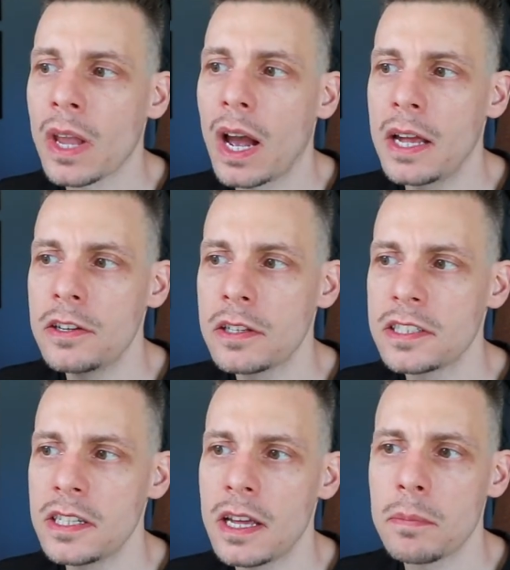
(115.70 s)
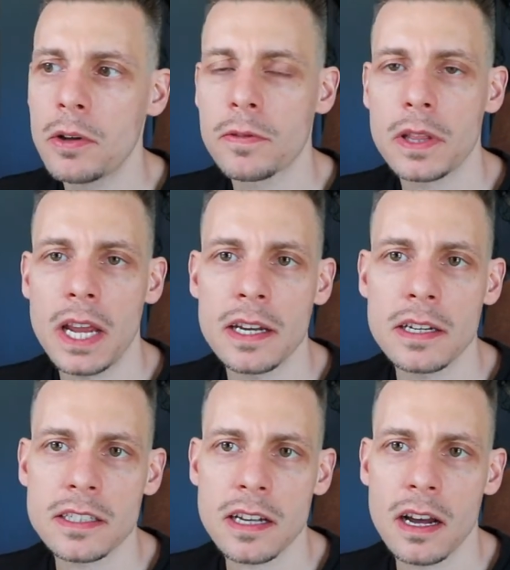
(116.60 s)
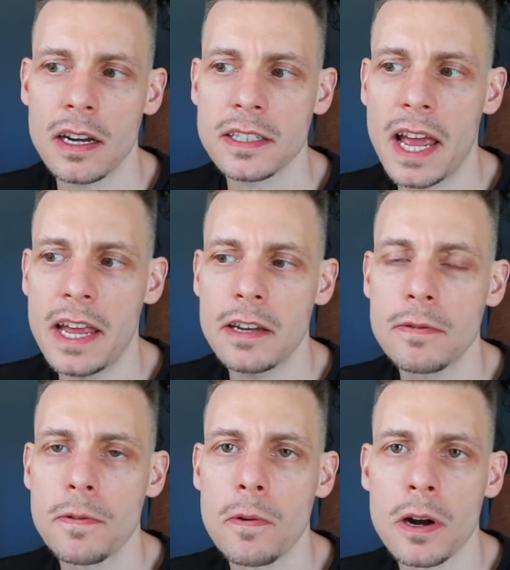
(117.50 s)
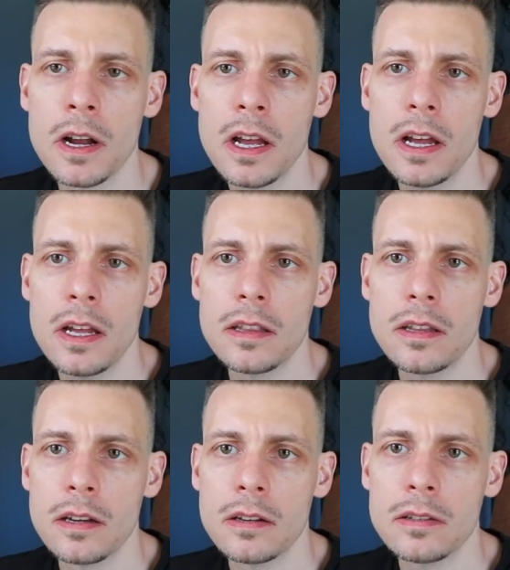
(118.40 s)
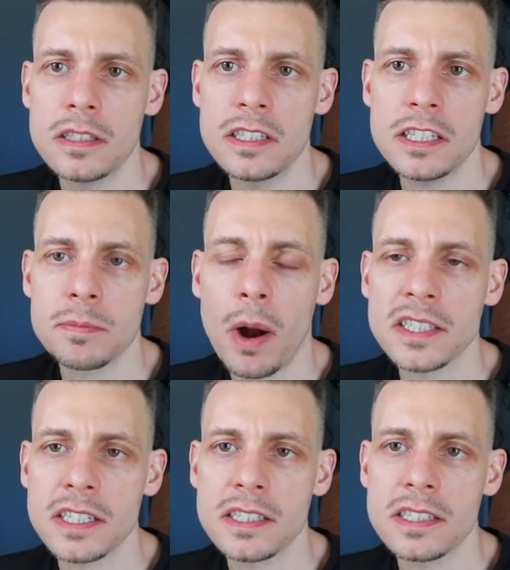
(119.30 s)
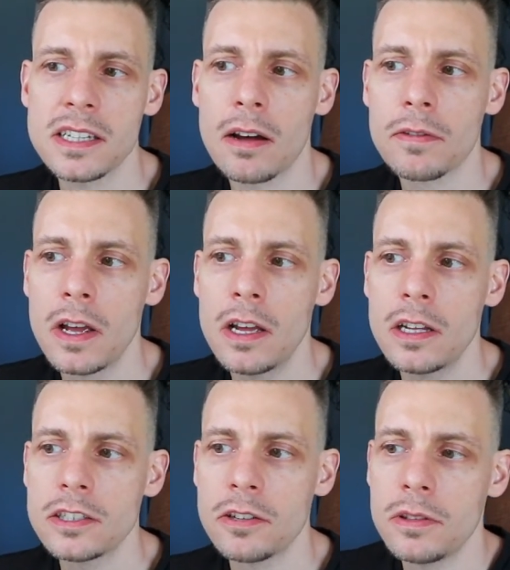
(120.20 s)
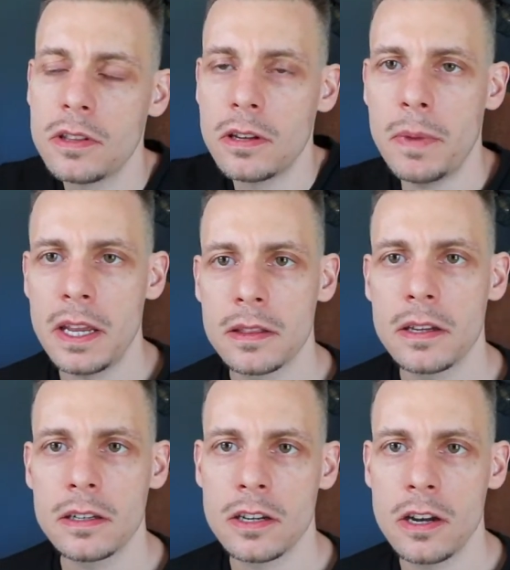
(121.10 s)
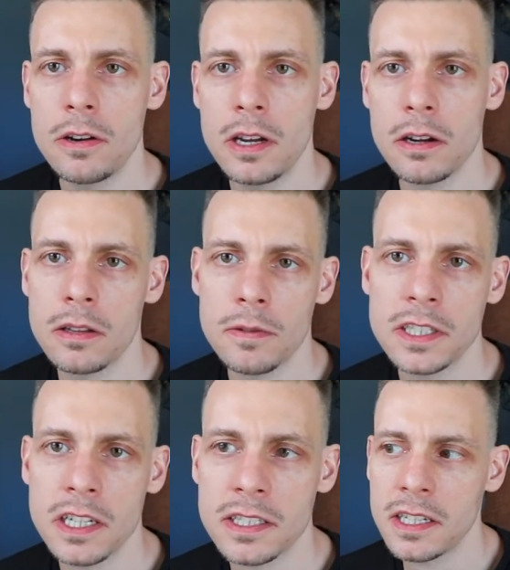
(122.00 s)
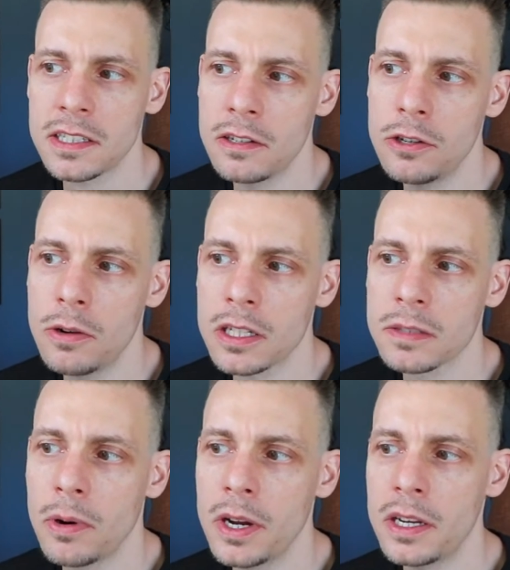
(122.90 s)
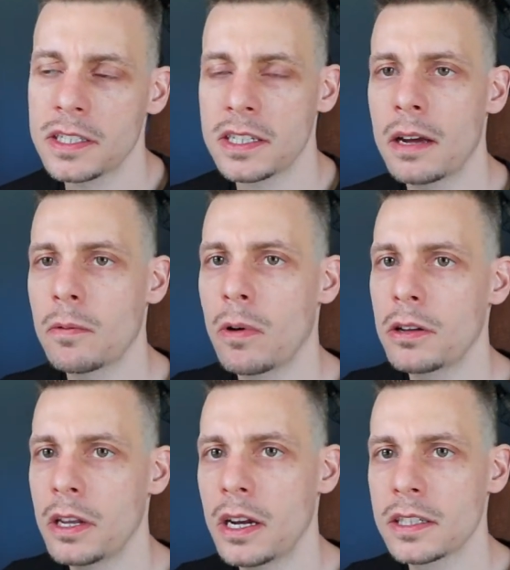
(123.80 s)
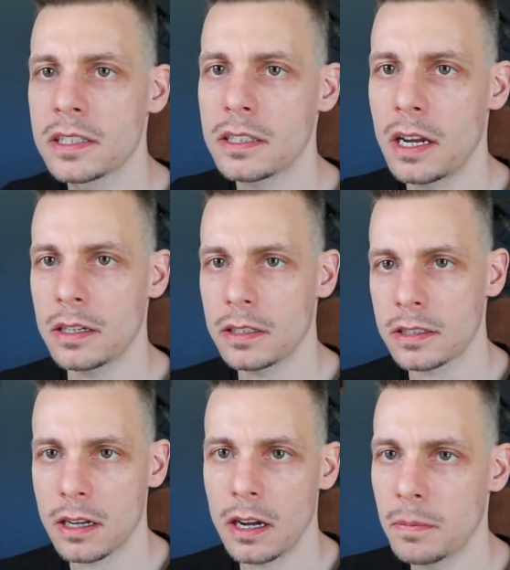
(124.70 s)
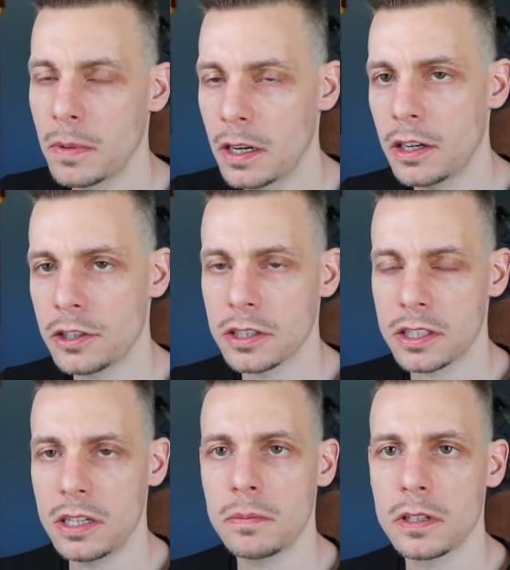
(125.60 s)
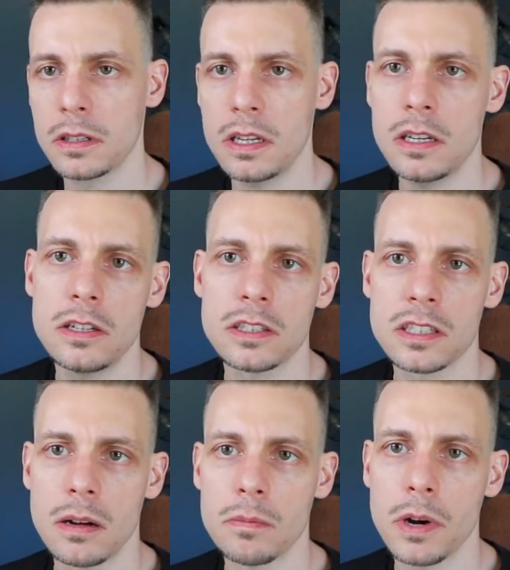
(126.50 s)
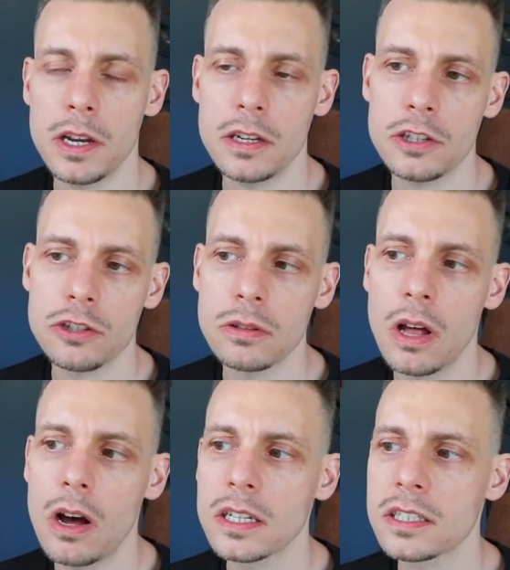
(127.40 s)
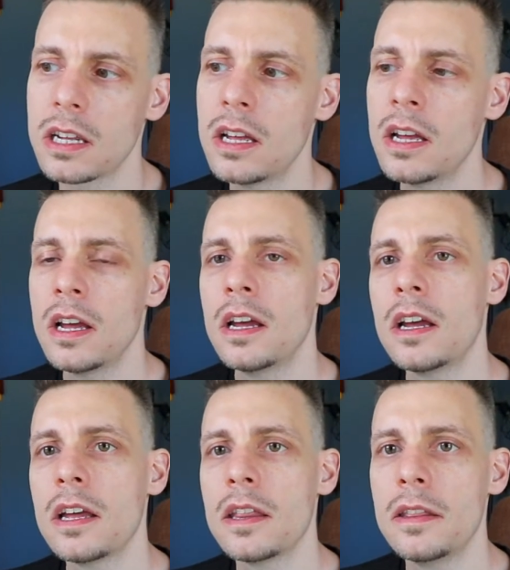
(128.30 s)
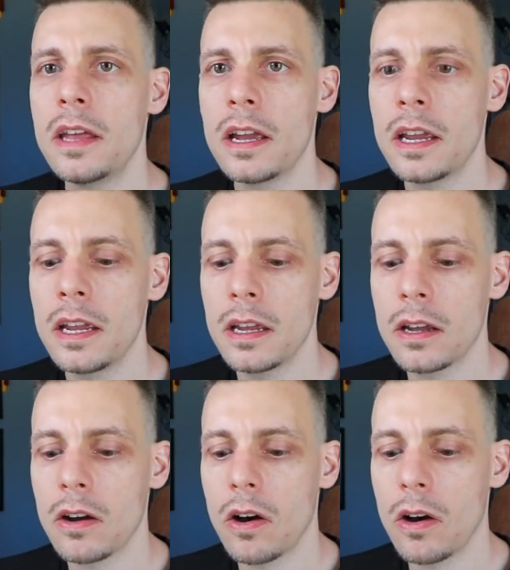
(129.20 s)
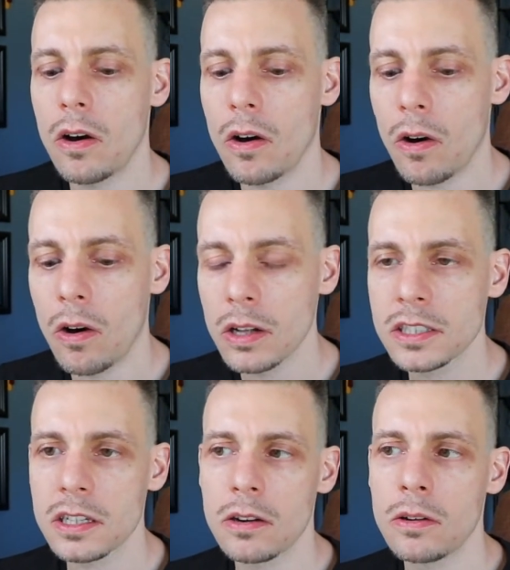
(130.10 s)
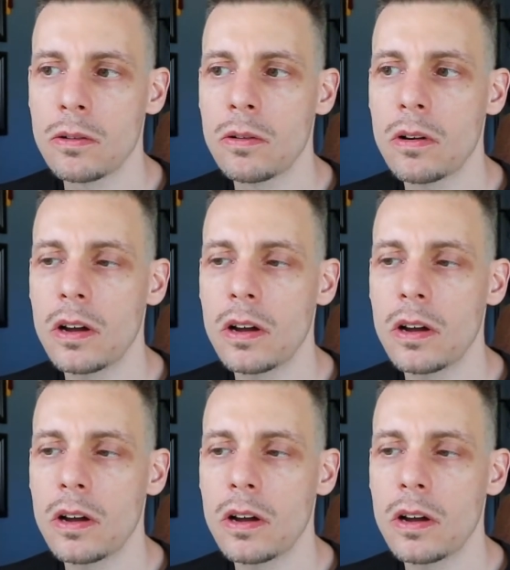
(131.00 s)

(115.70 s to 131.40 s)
and you can see that both for the antipsychotics and for the disease process itself. So the main thing to note here, and the reason I it's a nuanced point, is that while yes, antipsychotic medications seem to lead to some brain tissue loss, they also